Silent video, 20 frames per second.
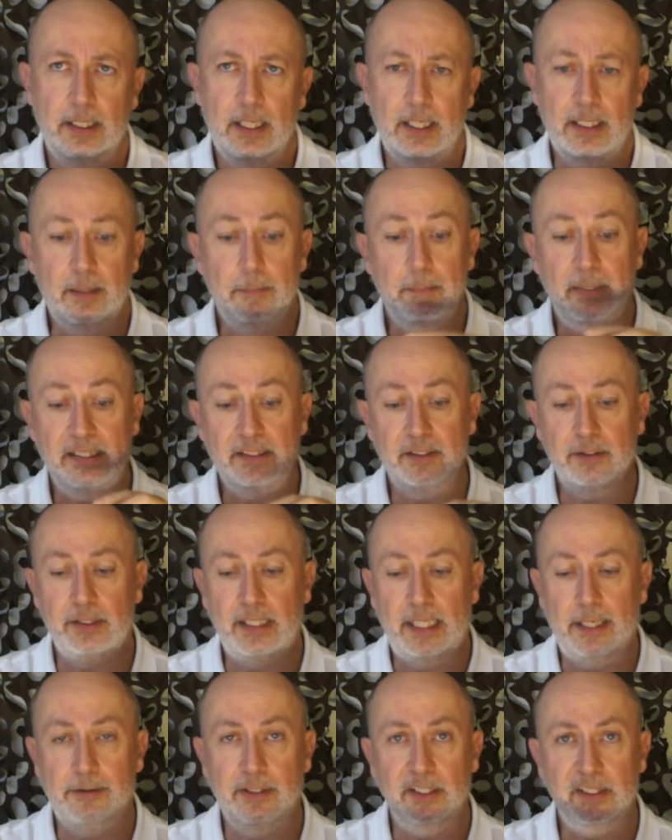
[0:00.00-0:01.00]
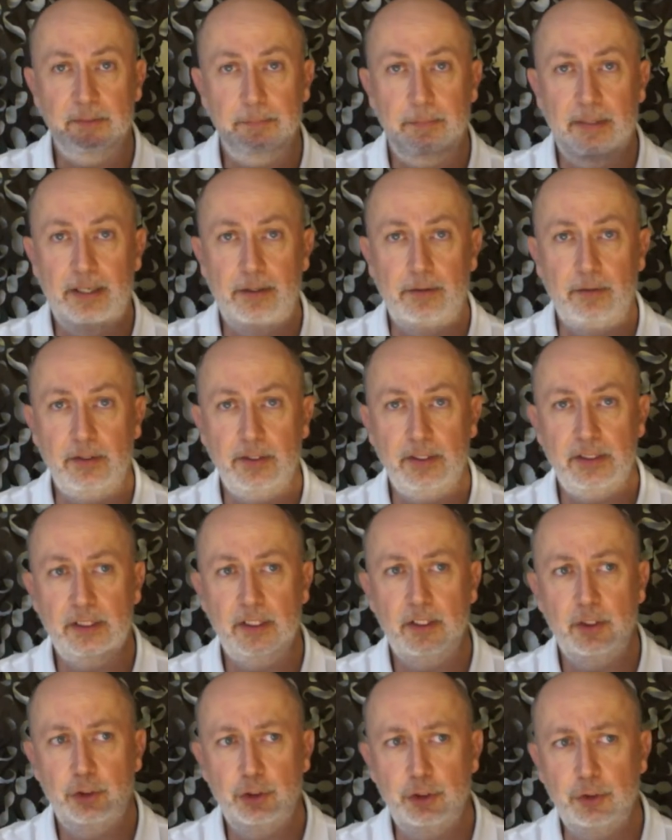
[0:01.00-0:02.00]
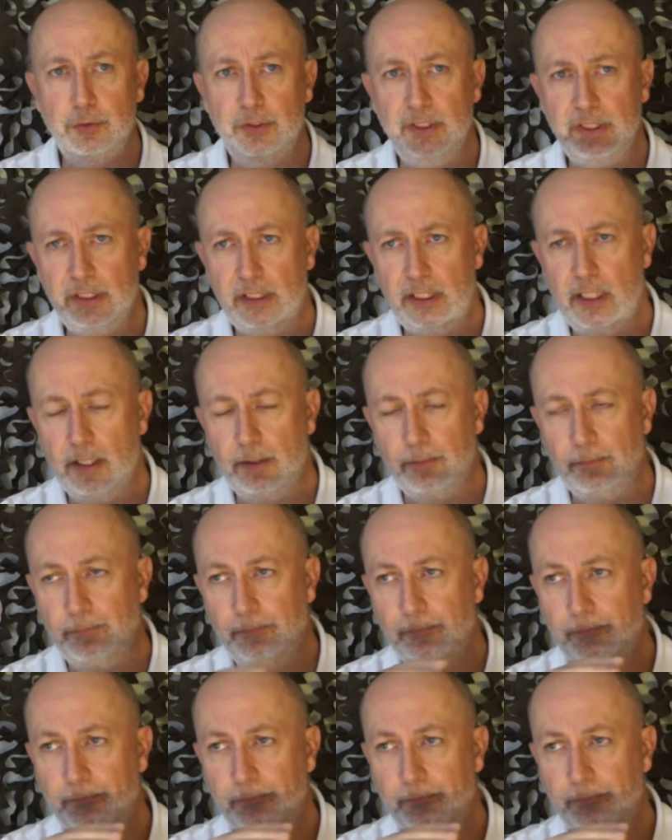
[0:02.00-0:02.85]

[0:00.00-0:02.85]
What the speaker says: and they're based on our experience shooting the gun.